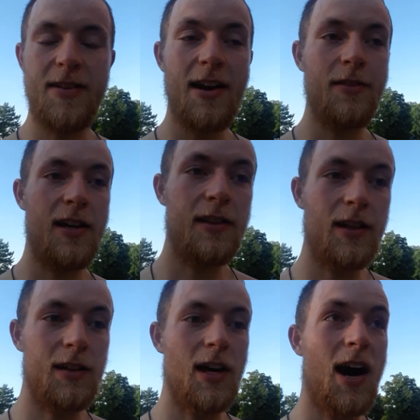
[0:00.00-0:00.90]
down that
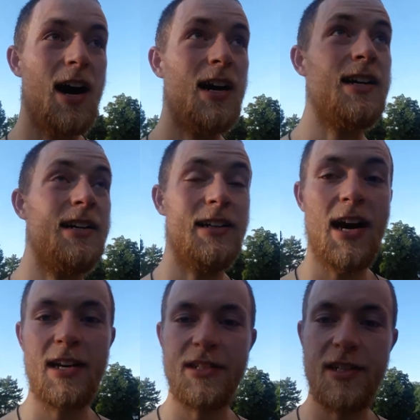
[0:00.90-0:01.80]
the god and
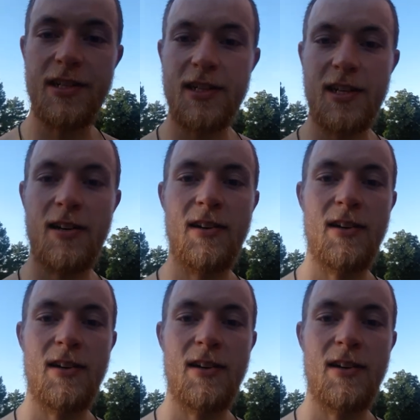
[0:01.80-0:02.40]
goddesses